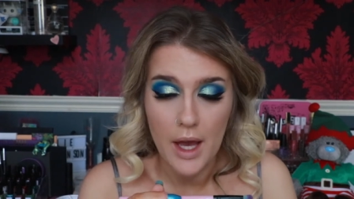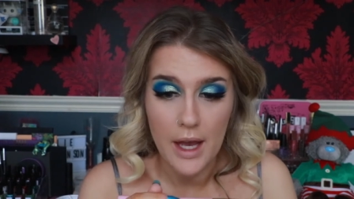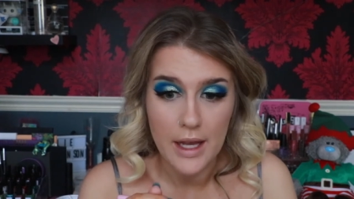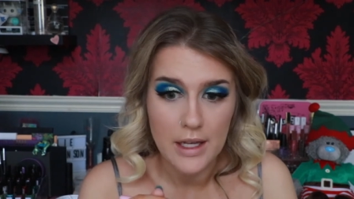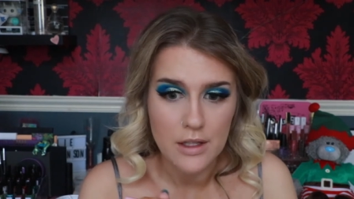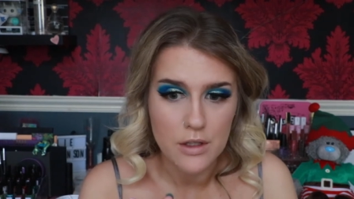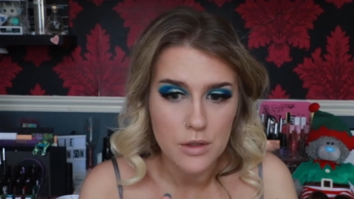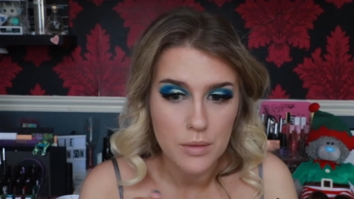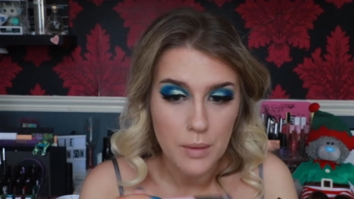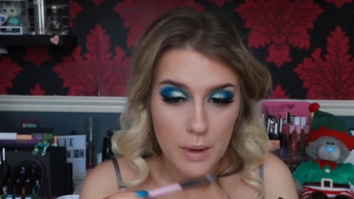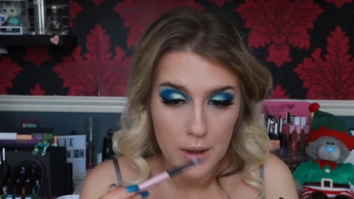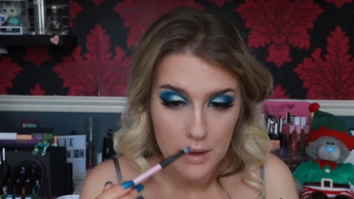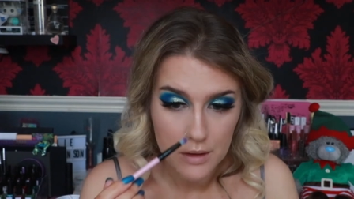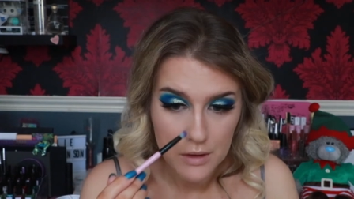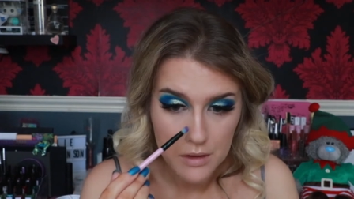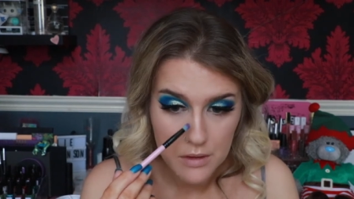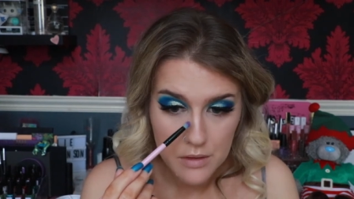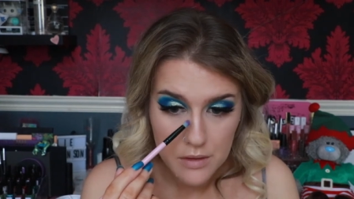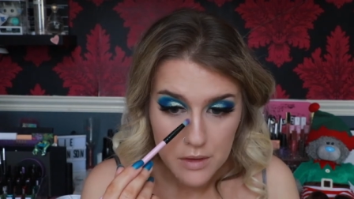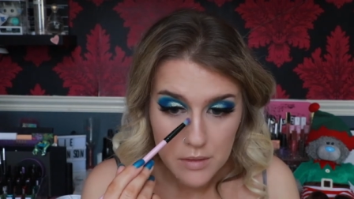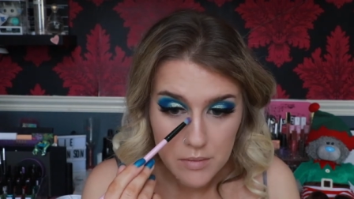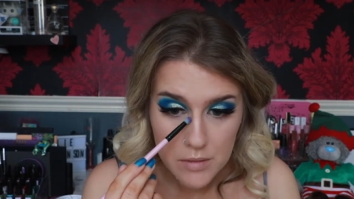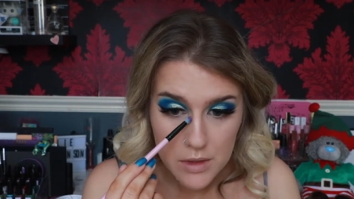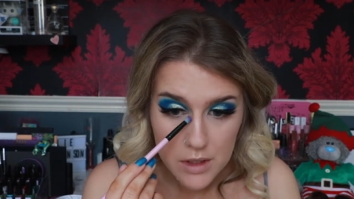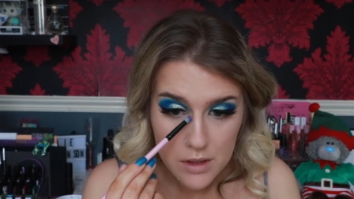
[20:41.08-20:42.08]
A
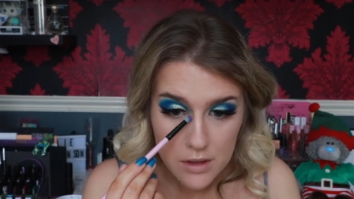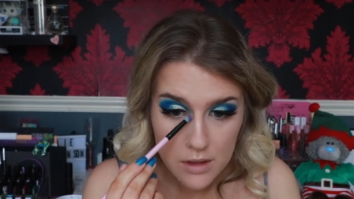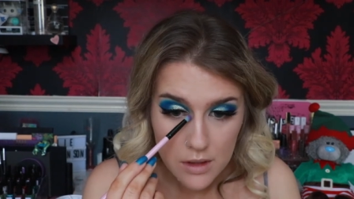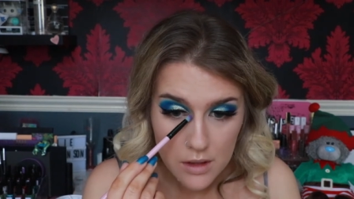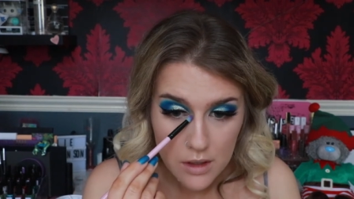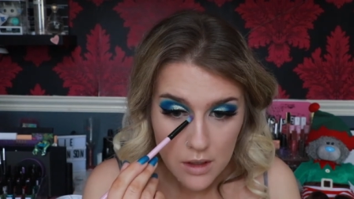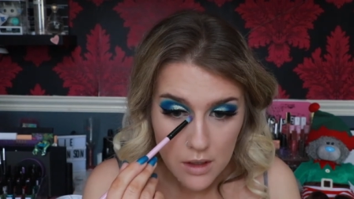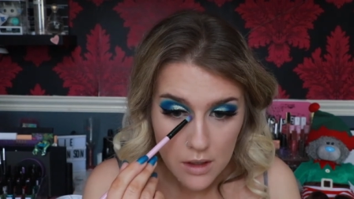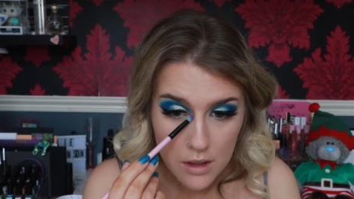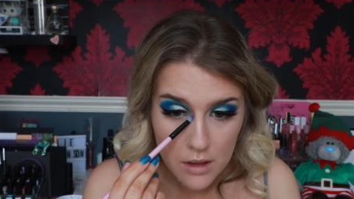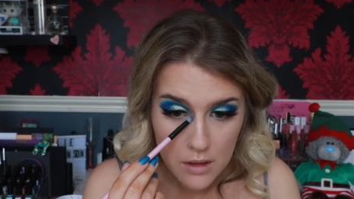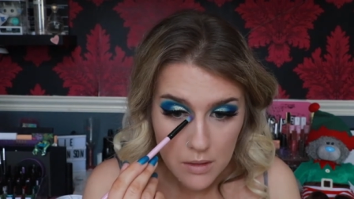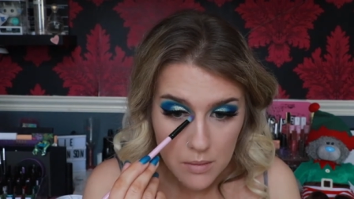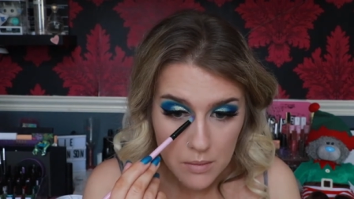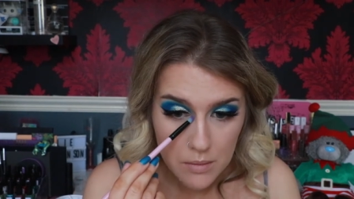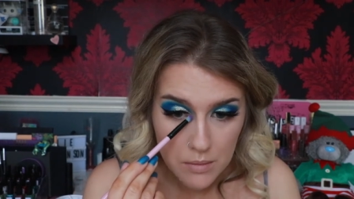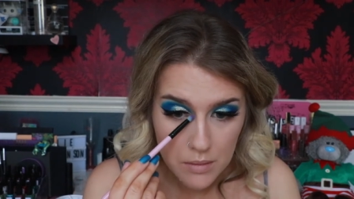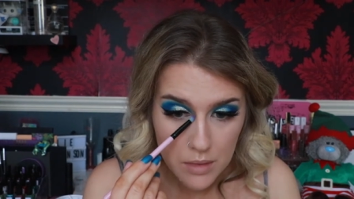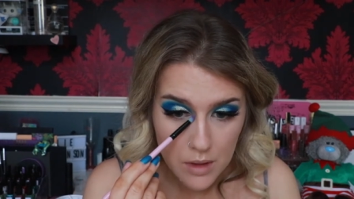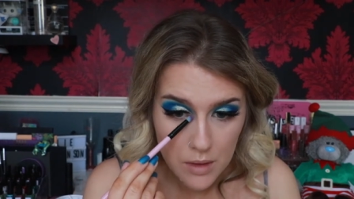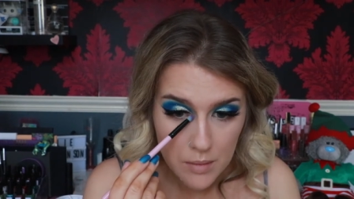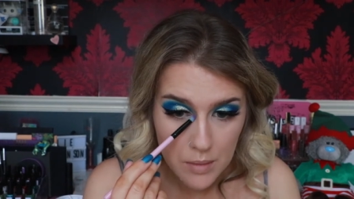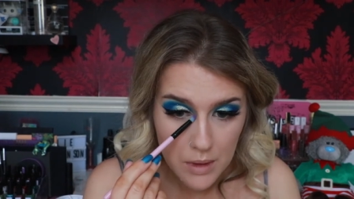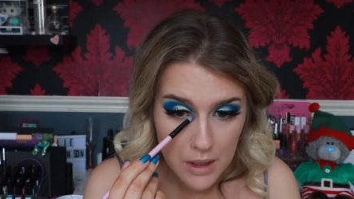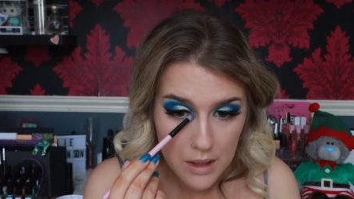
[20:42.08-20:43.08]
twelve, I'm just going to
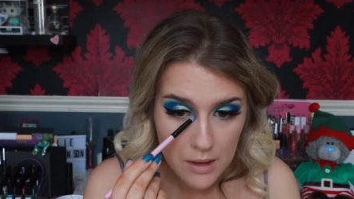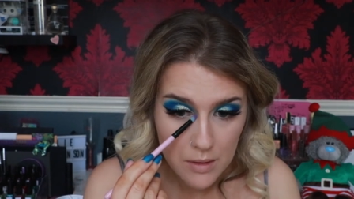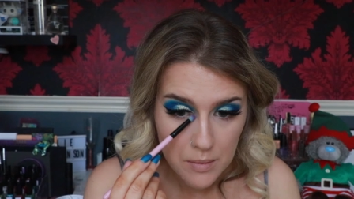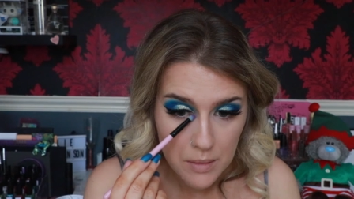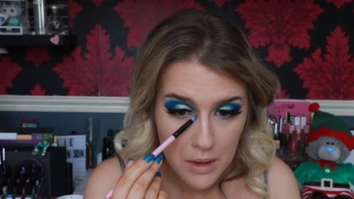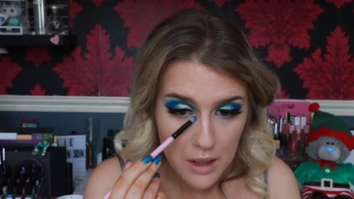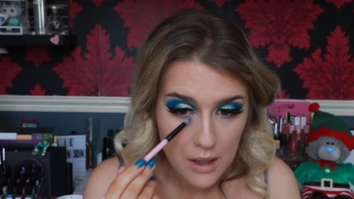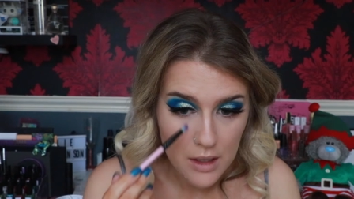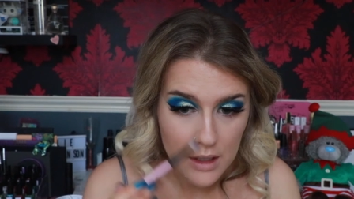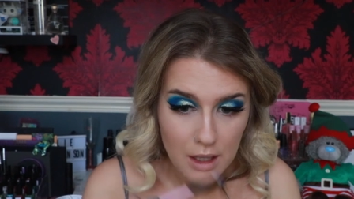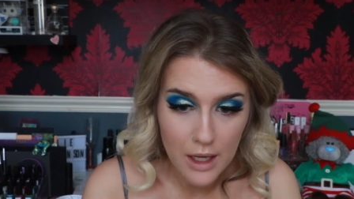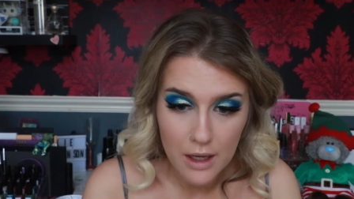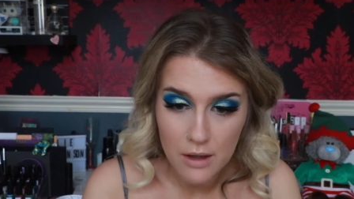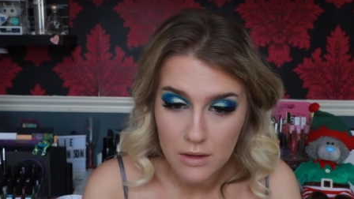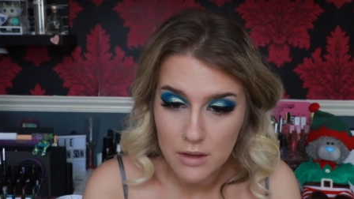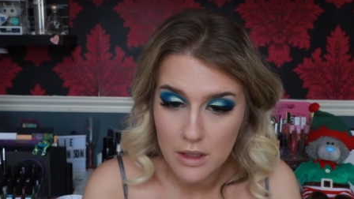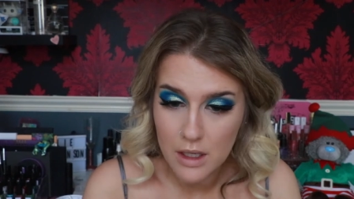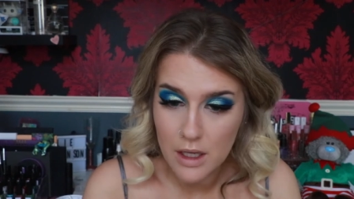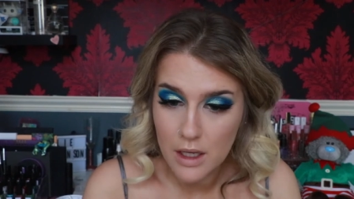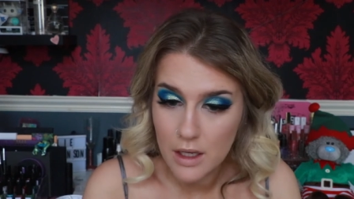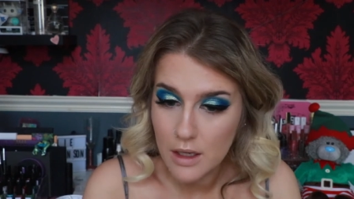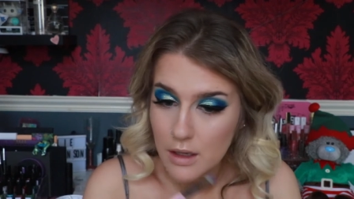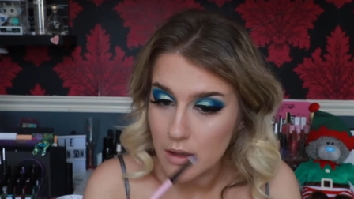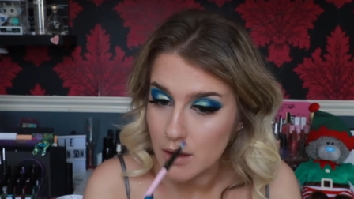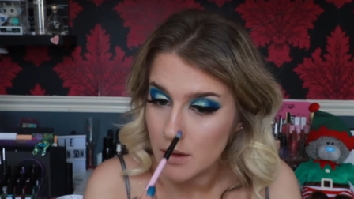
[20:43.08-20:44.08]
a little bit of that on
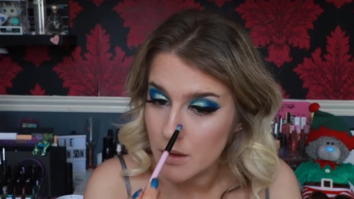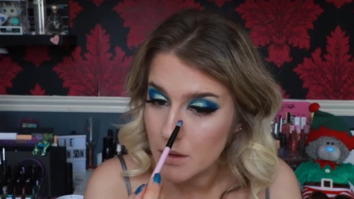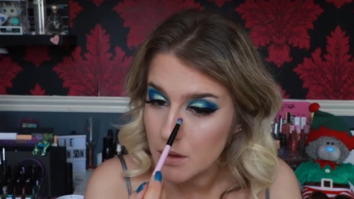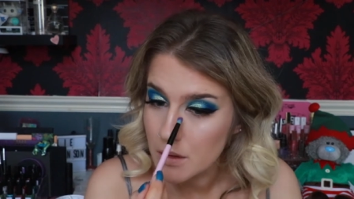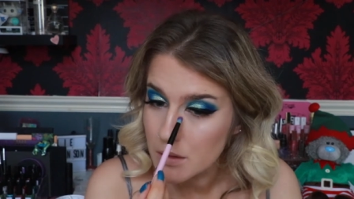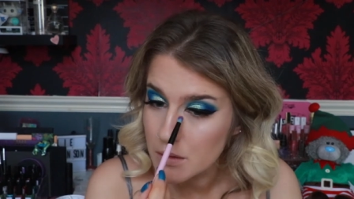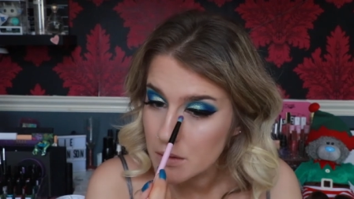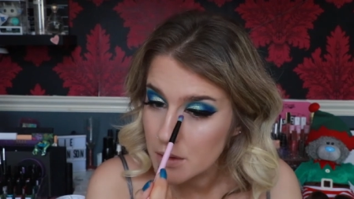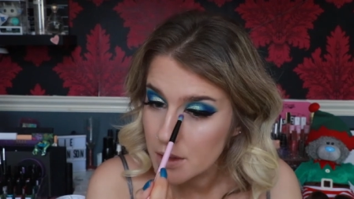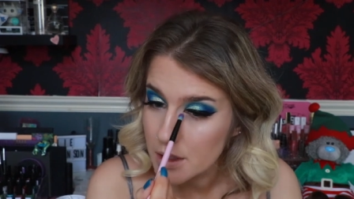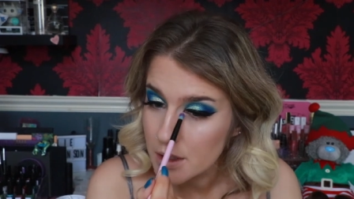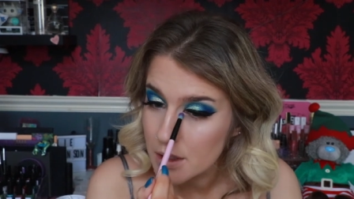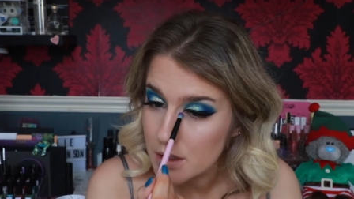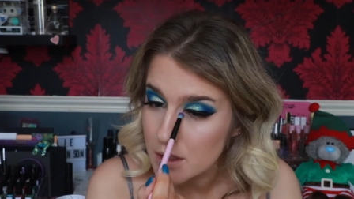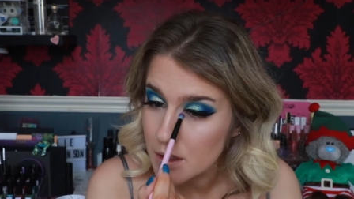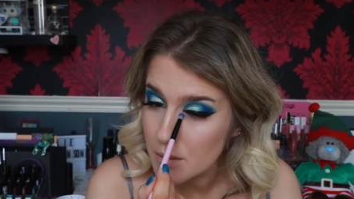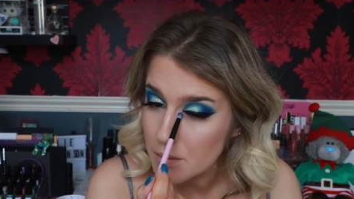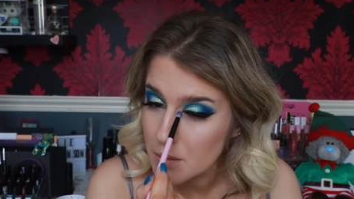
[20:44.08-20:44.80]
the inner corners.